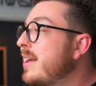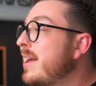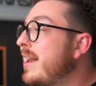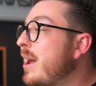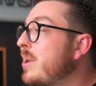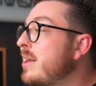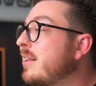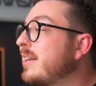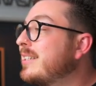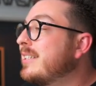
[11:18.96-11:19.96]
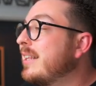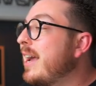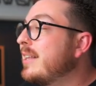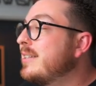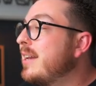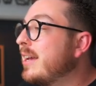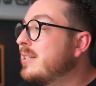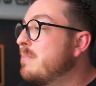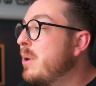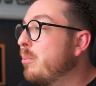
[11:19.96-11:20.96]
Now we can click select next
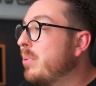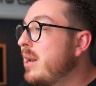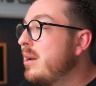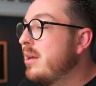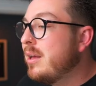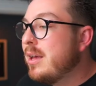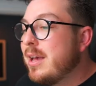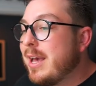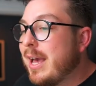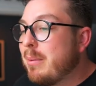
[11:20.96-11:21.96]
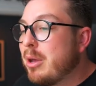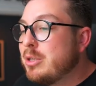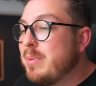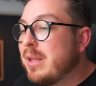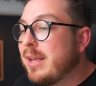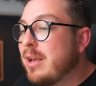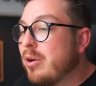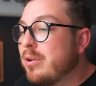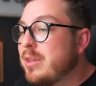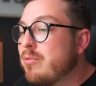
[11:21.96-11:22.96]
to mirror plane, and I'm going to be clicking
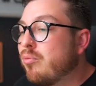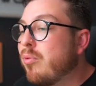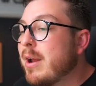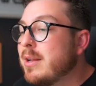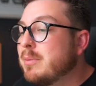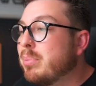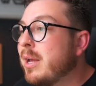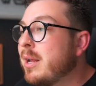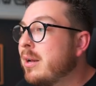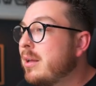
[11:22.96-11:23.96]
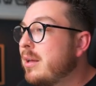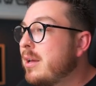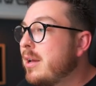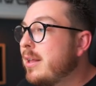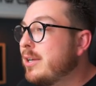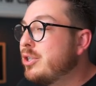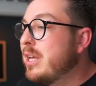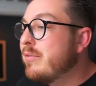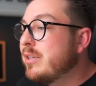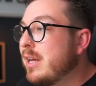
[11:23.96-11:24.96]
on the right plane. That should
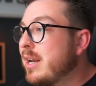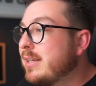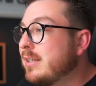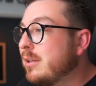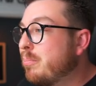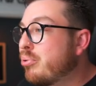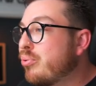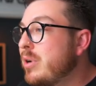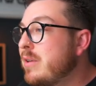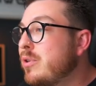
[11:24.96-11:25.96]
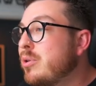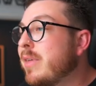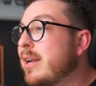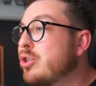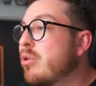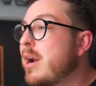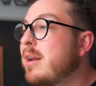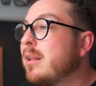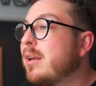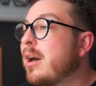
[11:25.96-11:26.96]
give us a nice little preview of that
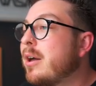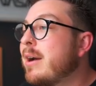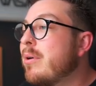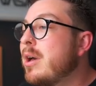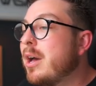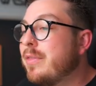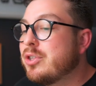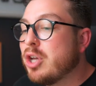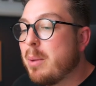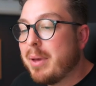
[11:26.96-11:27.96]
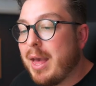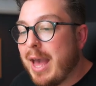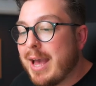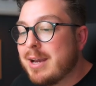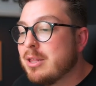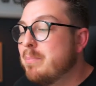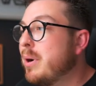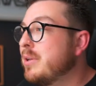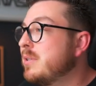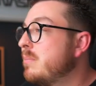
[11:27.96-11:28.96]
triangular cutout at the top and at the
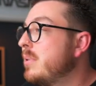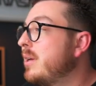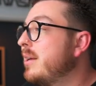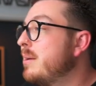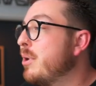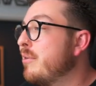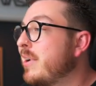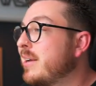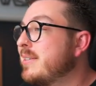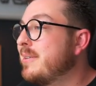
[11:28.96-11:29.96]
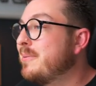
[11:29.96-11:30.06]
bottom. Perfect.